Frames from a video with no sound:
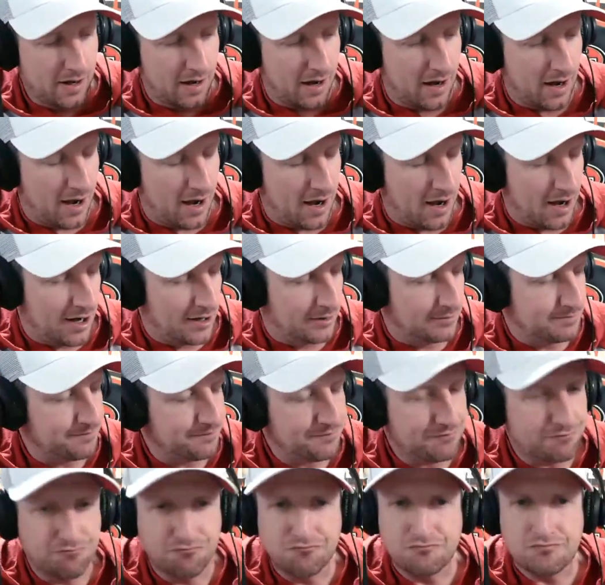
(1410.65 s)

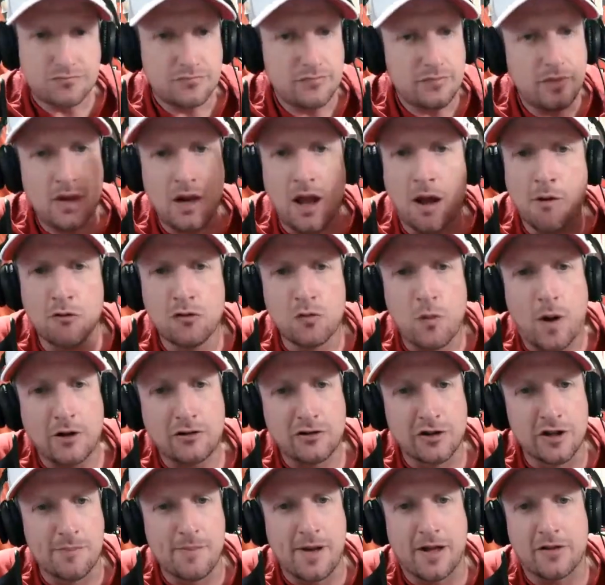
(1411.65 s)
I was
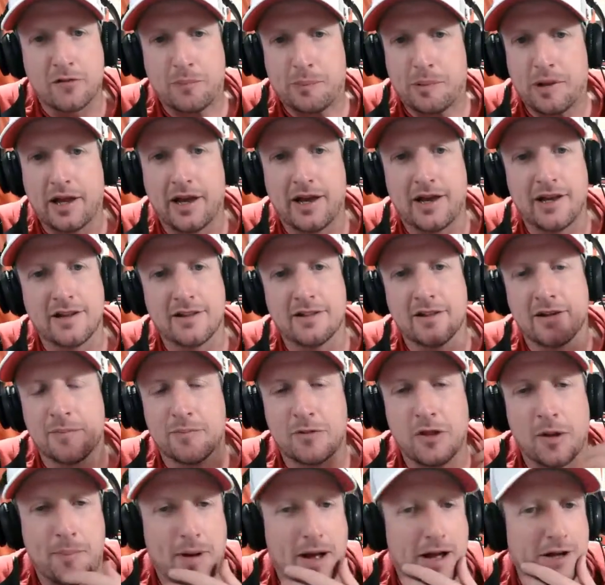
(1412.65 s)
watching the Mets play the
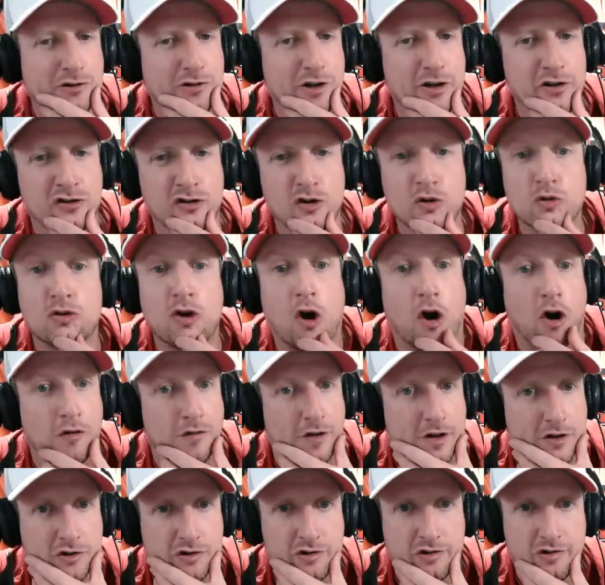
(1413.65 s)
Padres, Yu
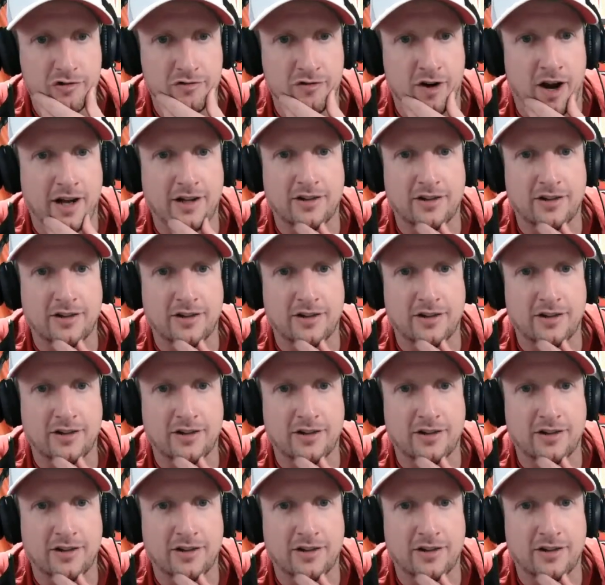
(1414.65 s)
Darvish, right?